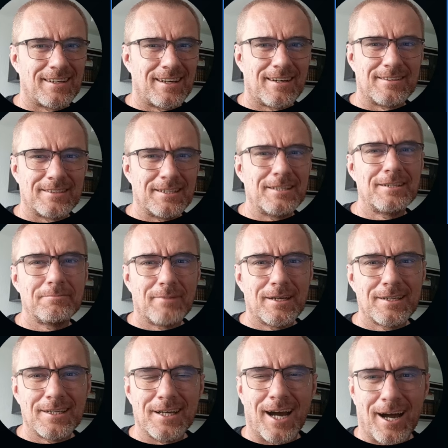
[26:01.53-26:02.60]
in my
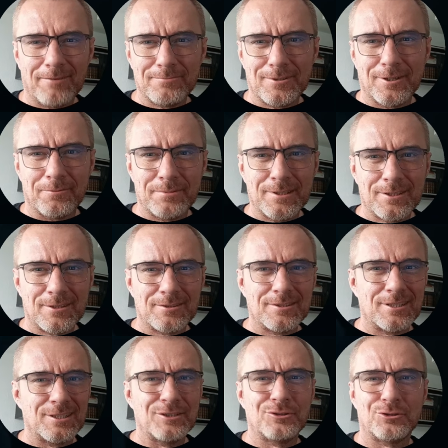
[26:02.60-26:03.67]
humble opinion,
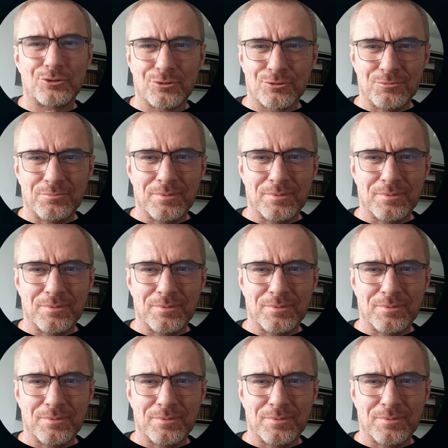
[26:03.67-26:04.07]
it should be.